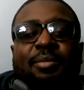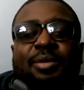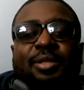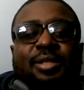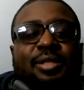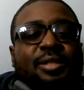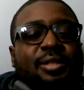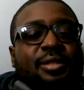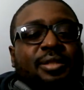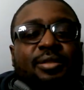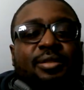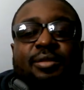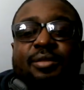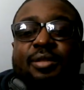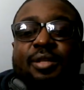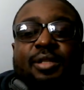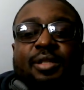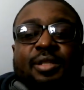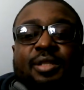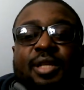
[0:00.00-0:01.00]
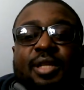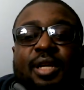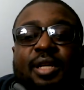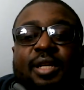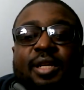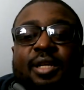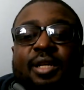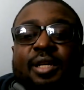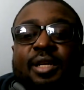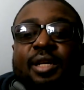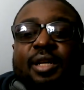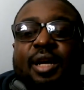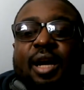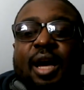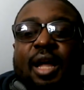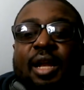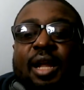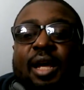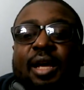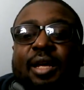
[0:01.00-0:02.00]
is sickening. I
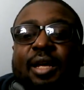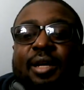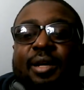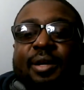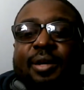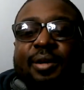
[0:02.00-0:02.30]
like it.